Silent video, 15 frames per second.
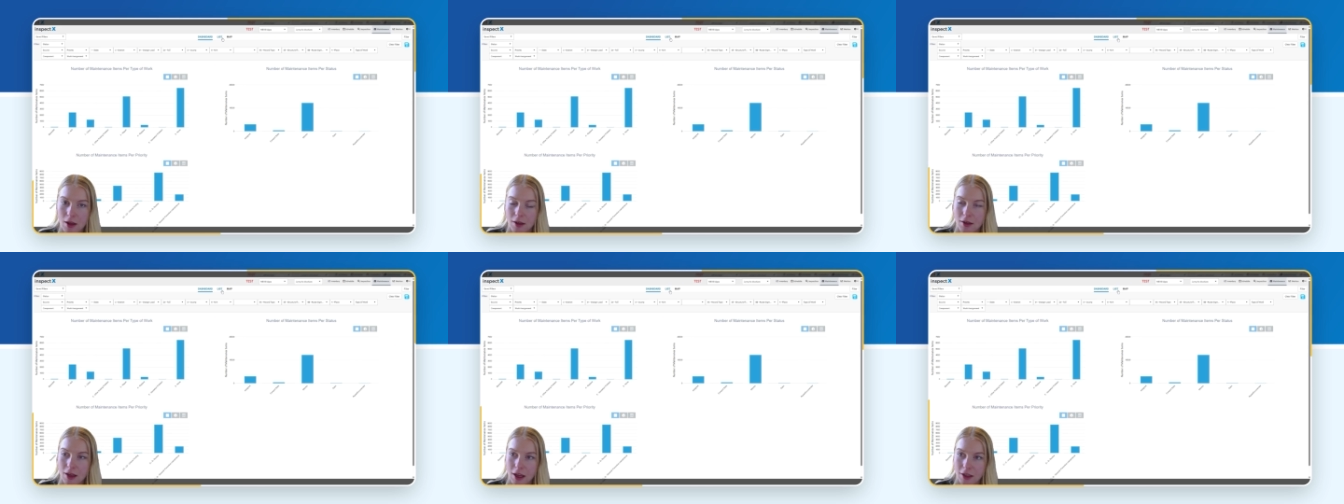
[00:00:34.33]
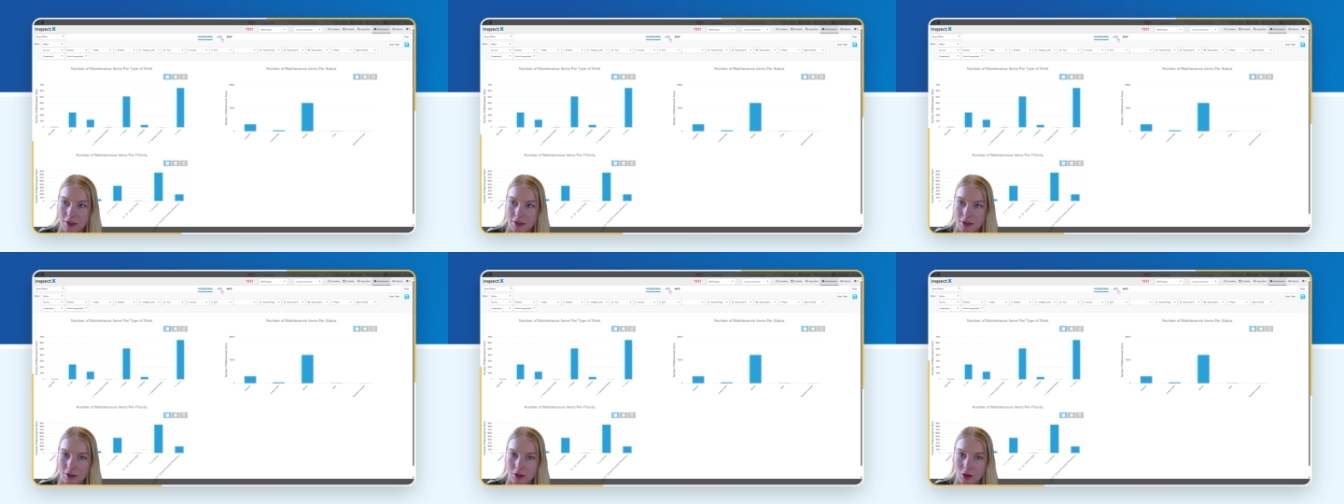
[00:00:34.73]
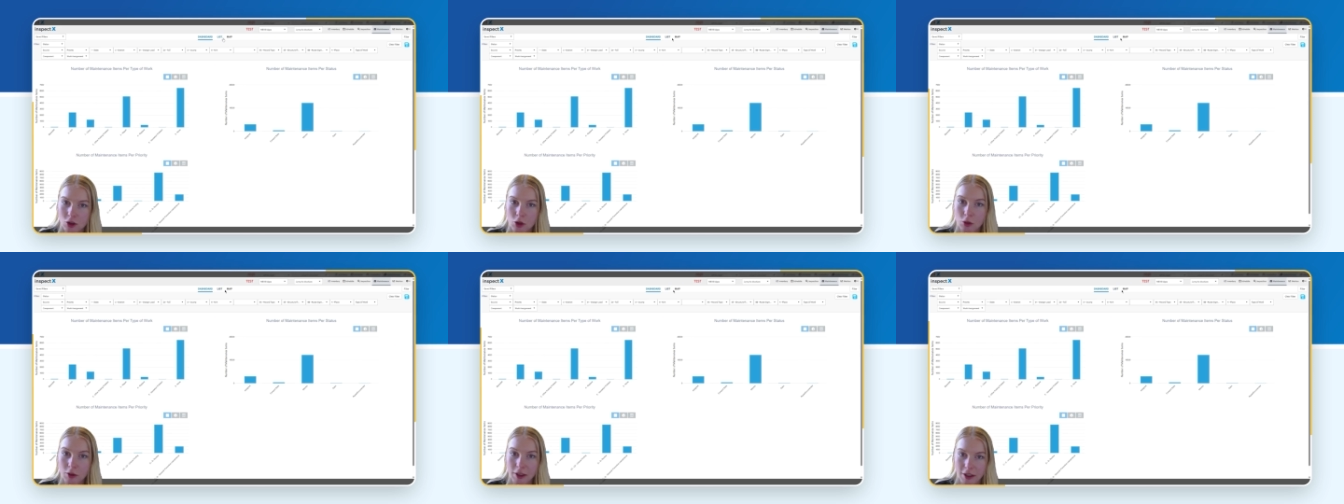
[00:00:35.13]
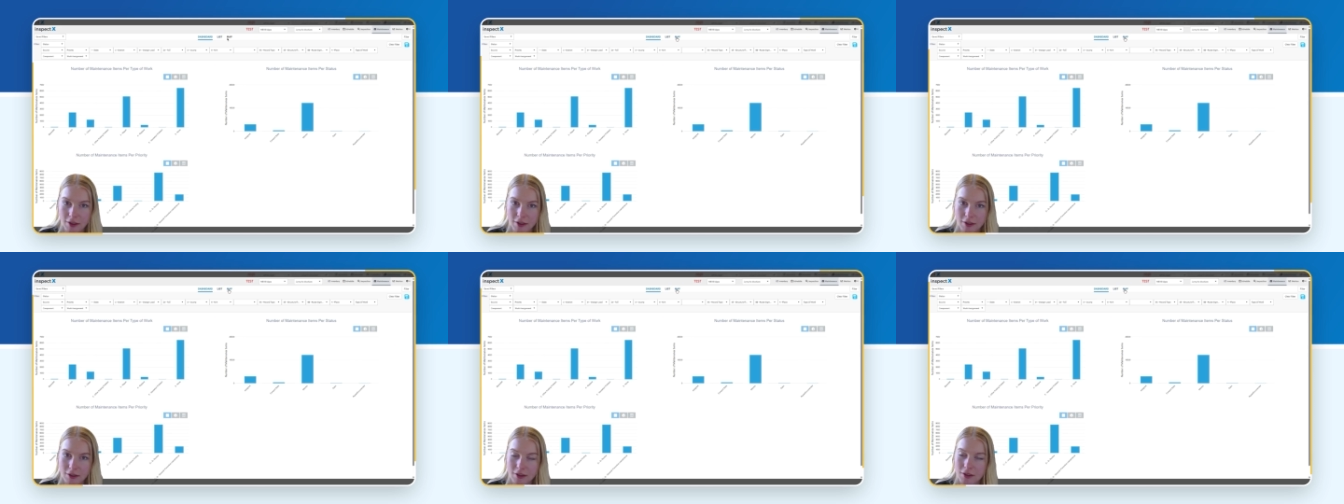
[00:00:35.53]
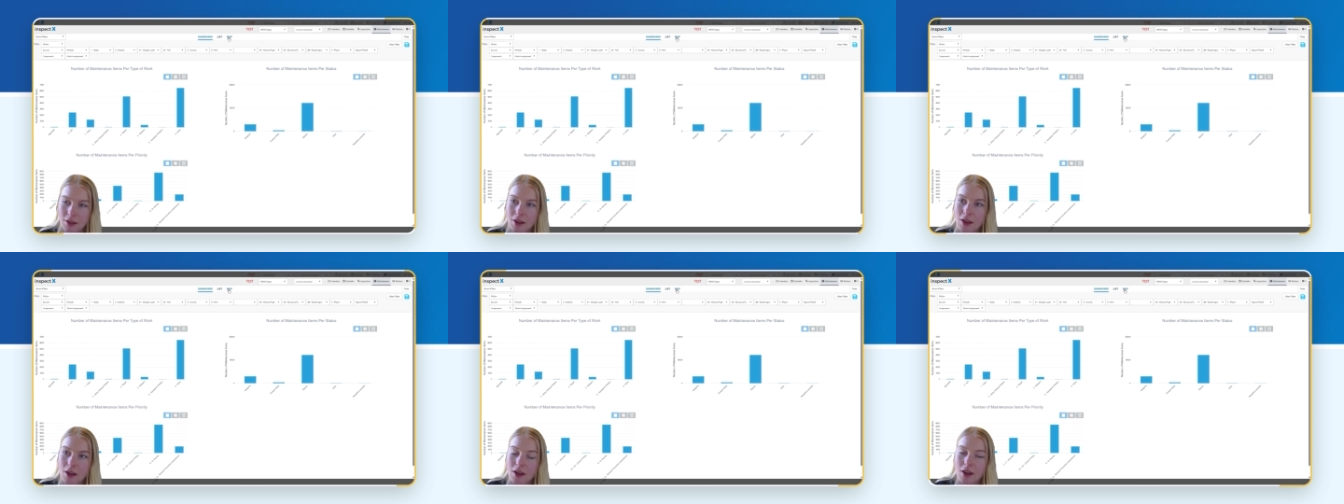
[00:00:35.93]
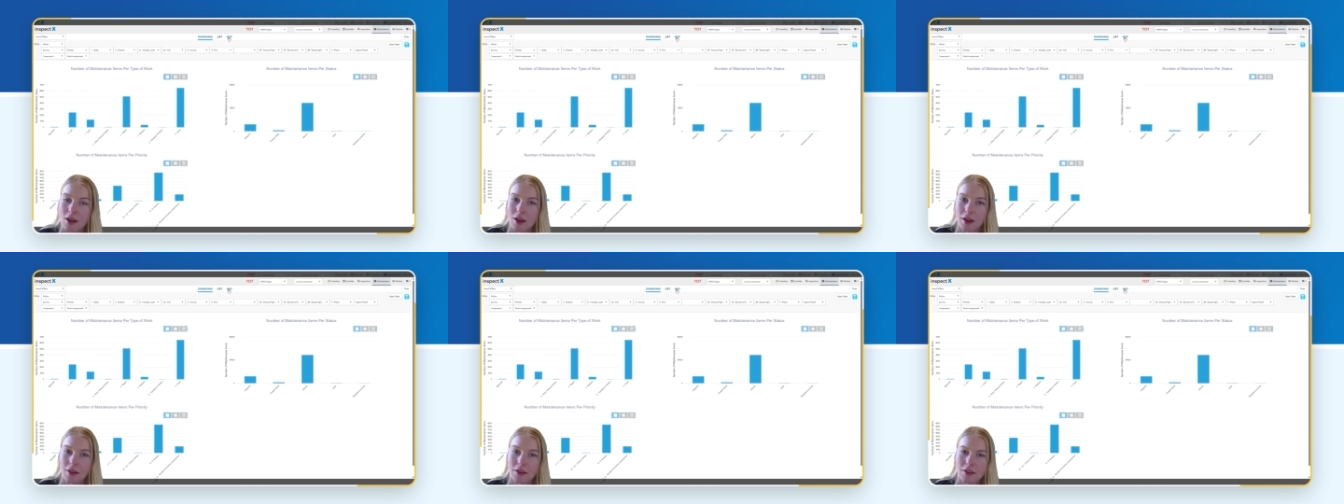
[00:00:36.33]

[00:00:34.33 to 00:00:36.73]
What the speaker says: next to list. And